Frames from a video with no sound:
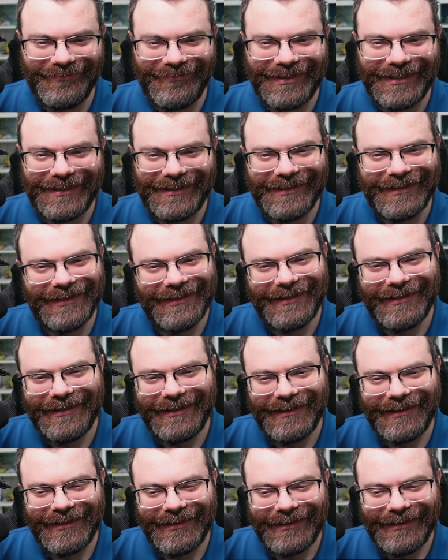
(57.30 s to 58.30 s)
but
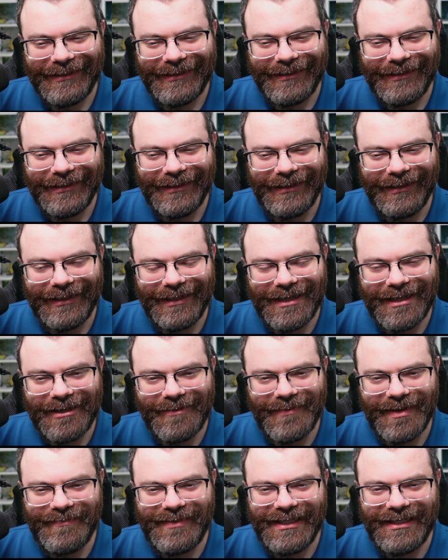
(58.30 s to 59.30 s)

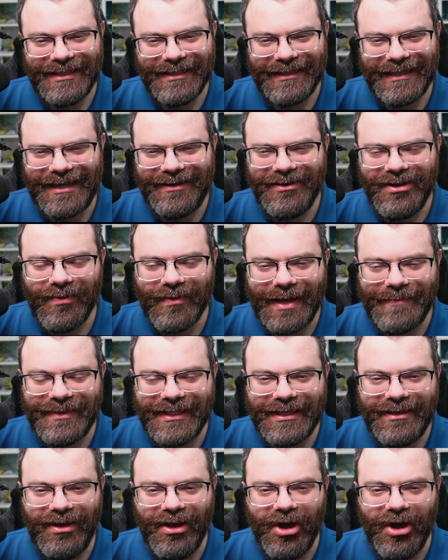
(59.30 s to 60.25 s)
um, I'm thinking, I don't know, I'm thinking